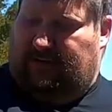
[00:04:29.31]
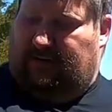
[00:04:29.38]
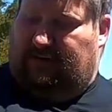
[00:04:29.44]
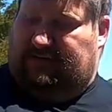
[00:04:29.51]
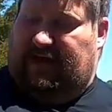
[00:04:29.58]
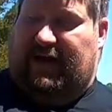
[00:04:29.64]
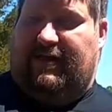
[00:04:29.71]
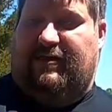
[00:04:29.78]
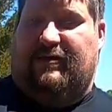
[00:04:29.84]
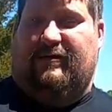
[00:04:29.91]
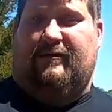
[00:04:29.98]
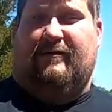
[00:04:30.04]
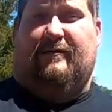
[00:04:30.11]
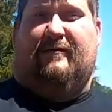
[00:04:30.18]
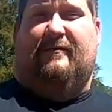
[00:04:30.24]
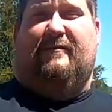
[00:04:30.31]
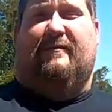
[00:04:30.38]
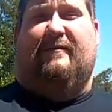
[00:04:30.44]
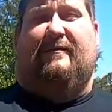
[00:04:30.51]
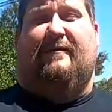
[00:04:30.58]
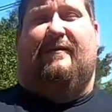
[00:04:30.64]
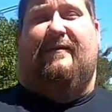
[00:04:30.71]
news out of the
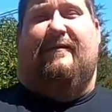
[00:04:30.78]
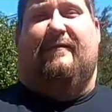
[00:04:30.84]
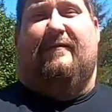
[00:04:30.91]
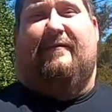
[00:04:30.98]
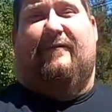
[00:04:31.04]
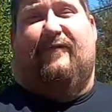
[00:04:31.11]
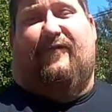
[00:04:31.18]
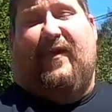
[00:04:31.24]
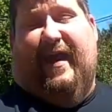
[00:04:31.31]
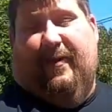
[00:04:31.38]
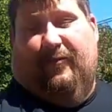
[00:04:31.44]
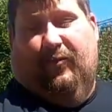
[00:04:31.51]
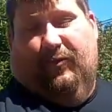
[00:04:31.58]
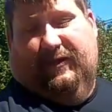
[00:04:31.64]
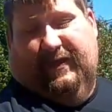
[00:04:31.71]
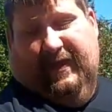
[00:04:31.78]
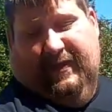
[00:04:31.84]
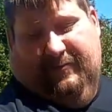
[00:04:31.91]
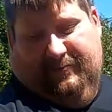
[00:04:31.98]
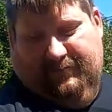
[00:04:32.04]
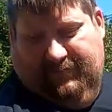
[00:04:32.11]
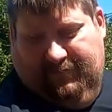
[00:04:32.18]
Fat Boy
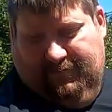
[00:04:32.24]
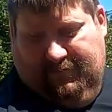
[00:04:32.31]
camp